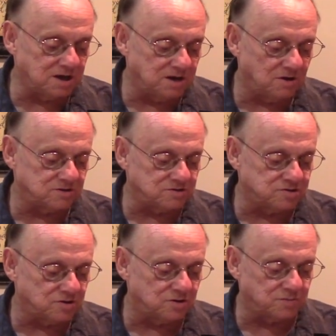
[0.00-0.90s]
here at the
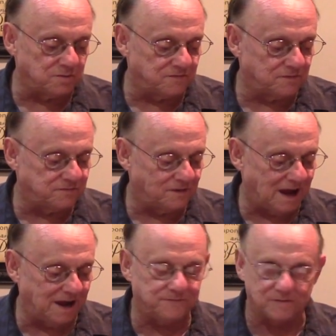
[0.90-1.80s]
Church River of
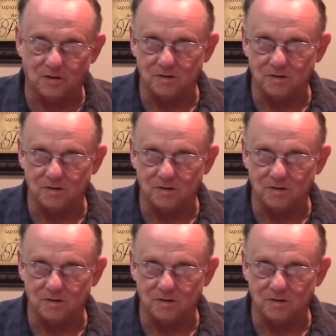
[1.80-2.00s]
Life and